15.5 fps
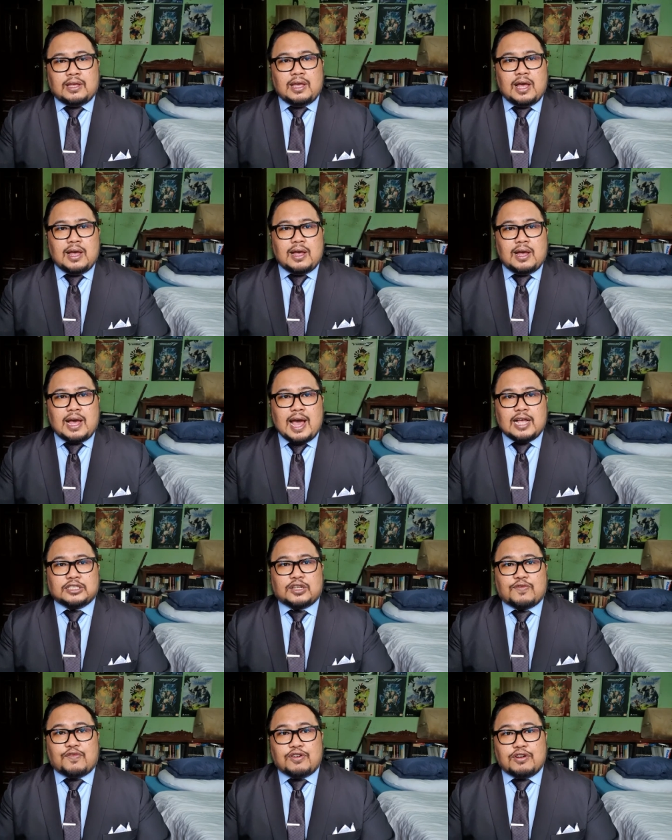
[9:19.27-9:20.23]

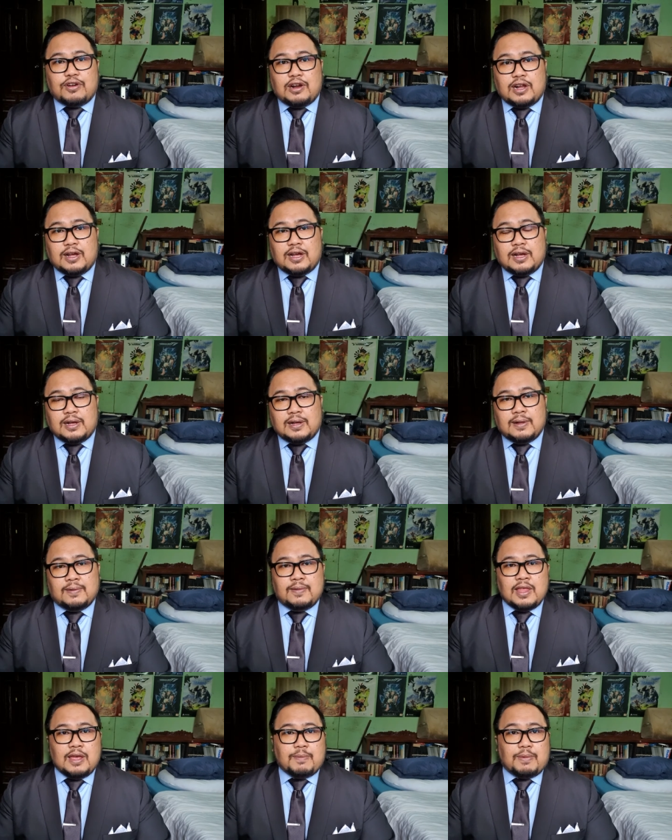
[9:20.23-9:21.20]
ask for
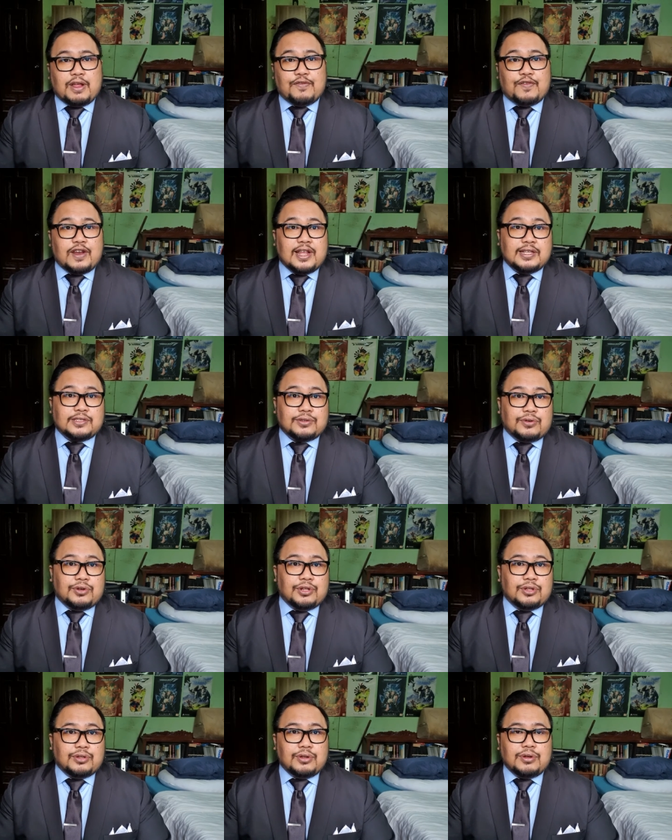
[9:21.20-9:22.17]
preference
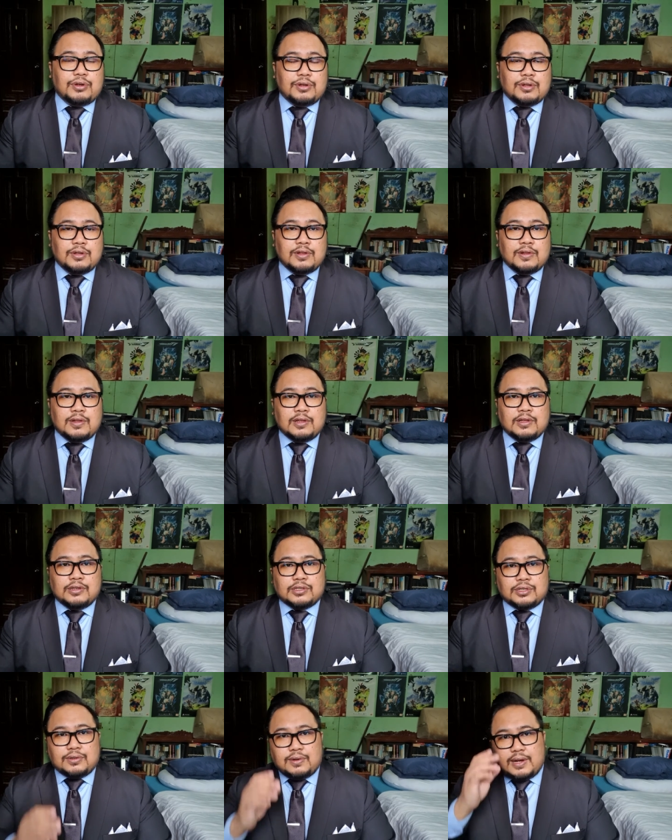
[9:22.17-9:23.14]
on, no?
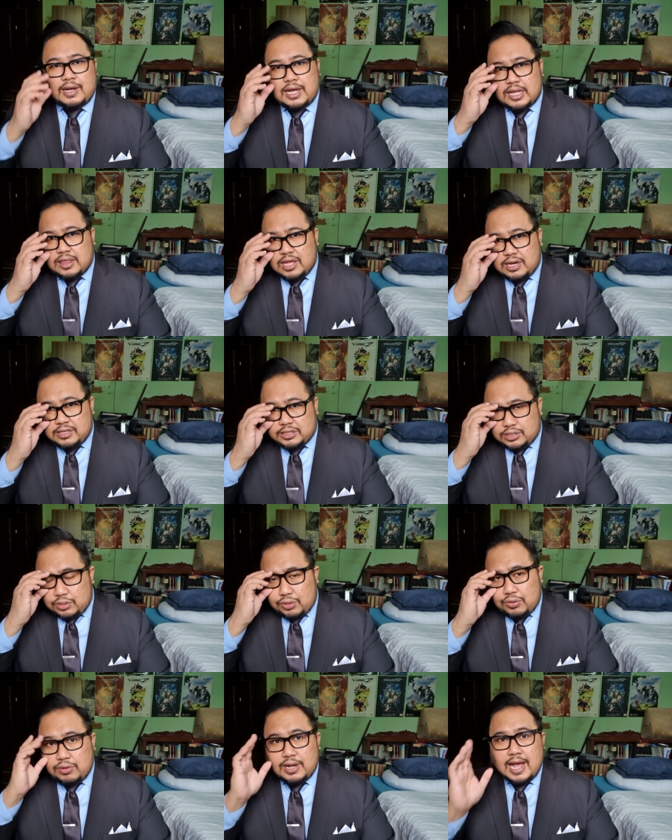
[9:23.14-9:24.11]
So, there is
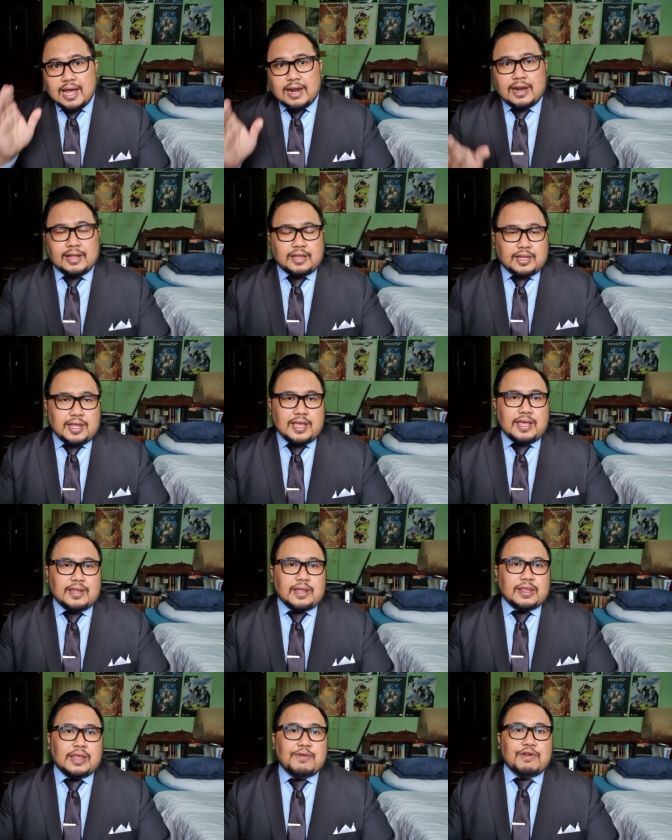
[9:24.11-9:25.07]
no guarantee
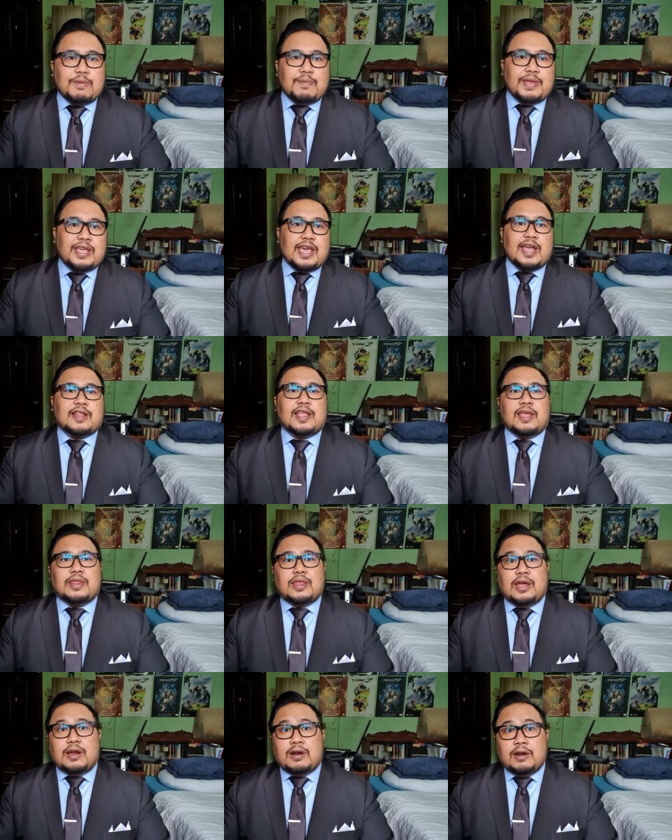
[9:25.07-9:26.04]
that they will be
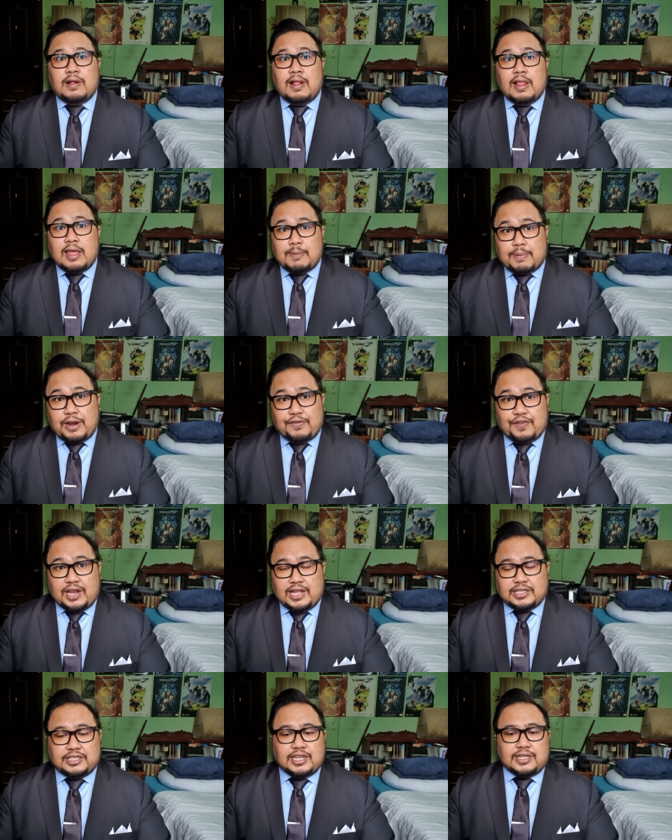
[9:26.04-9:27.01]
getting their
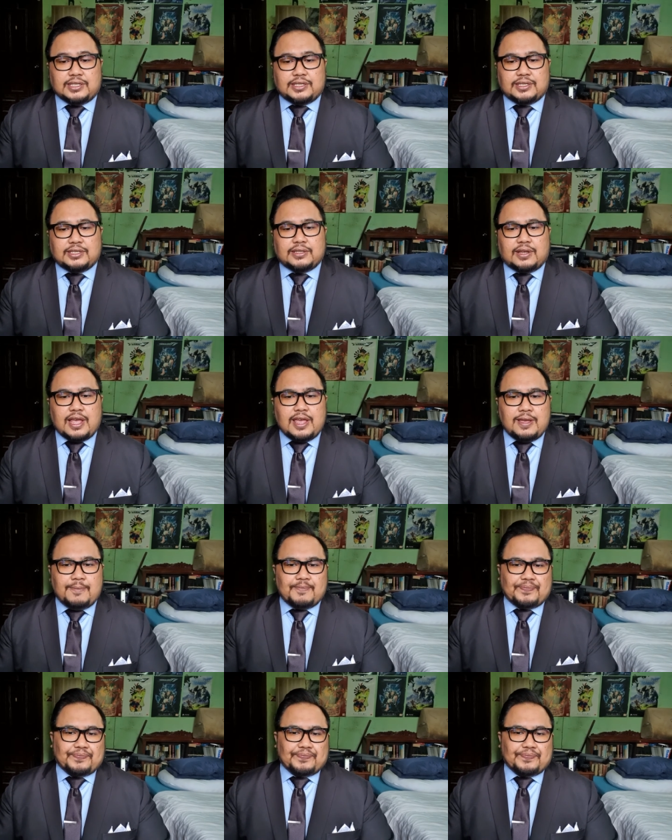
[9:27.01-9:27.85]
privileges, okay?